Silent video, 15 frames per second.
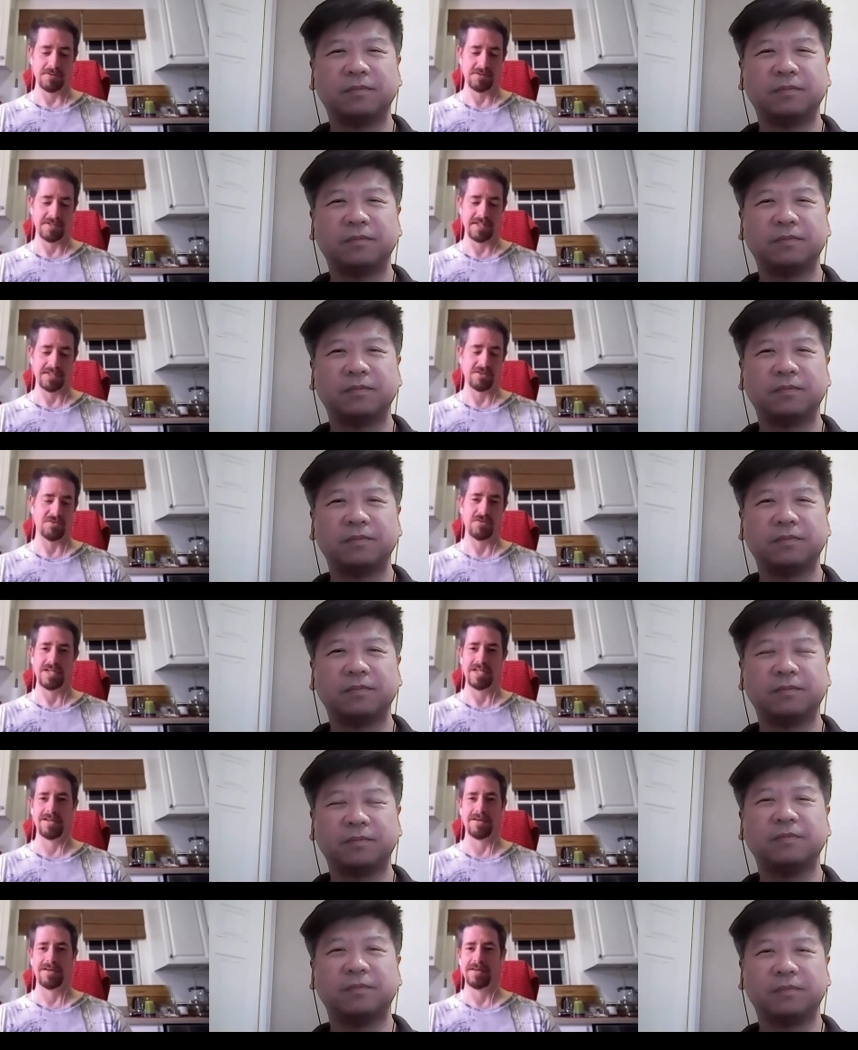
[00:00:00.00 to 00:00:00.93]
Speaker 1: So let's green
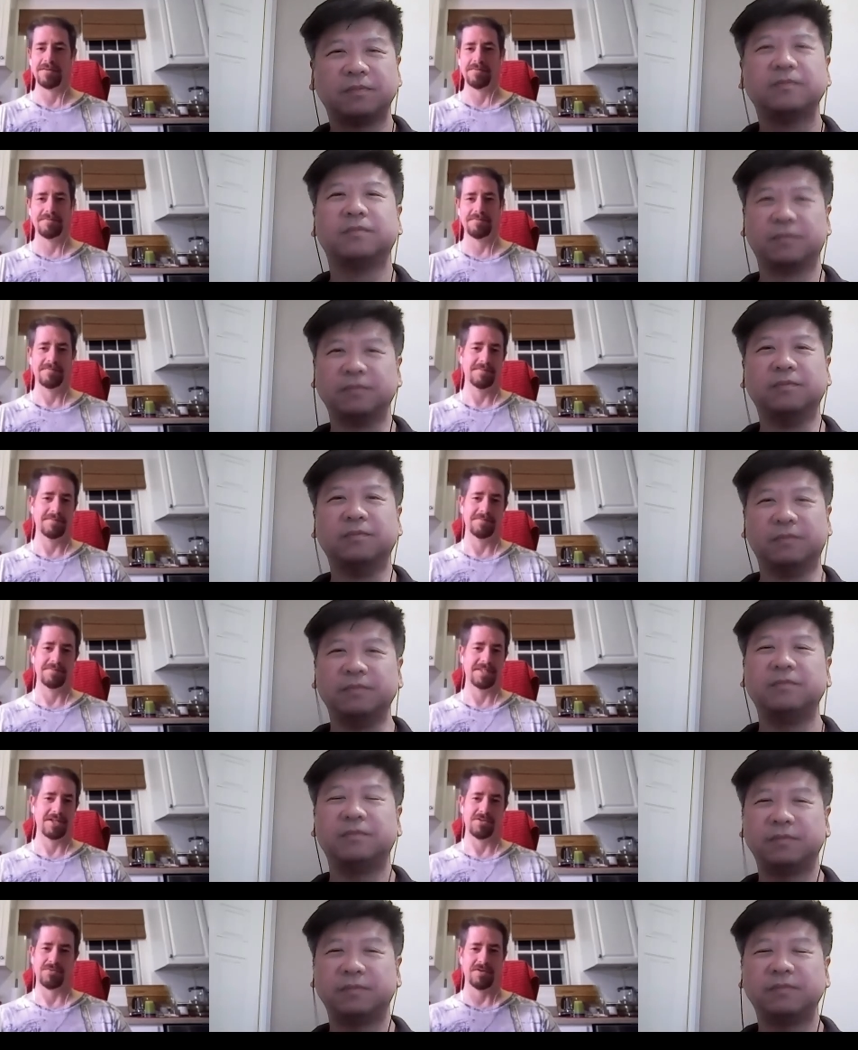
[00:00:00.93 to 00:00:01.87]
light mm-hmm.
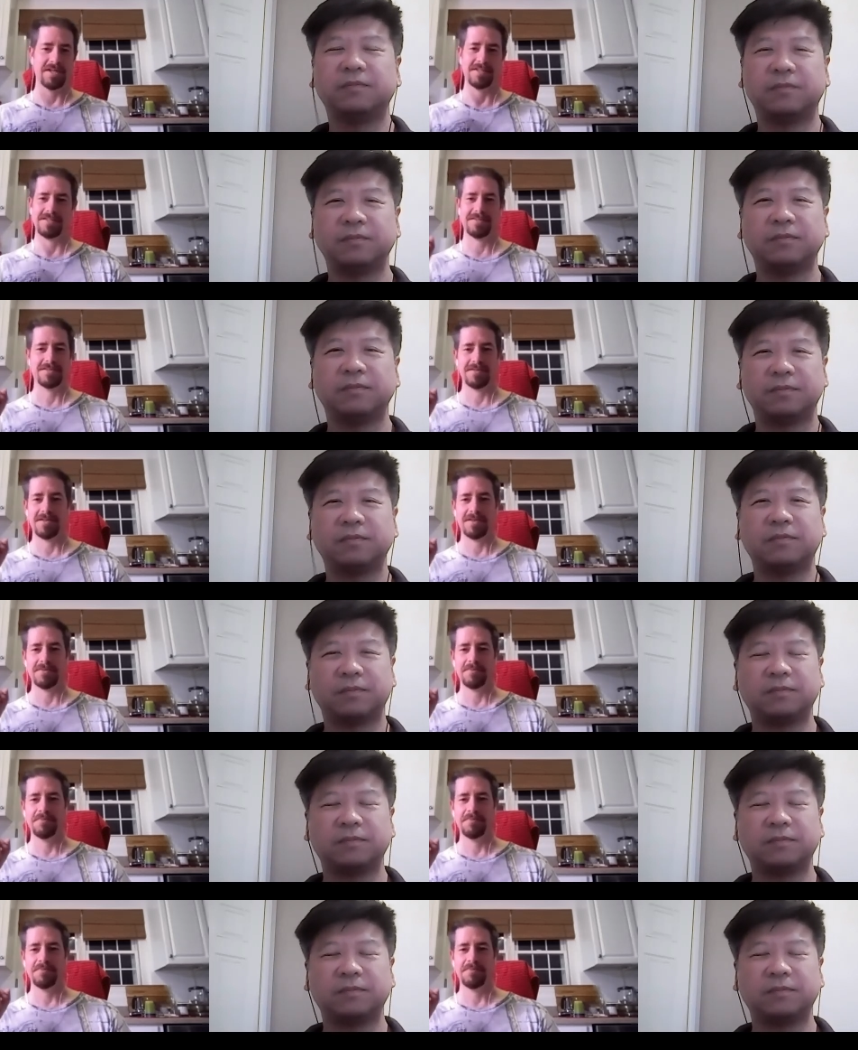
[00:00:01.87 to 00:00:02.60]
Death Race, you know.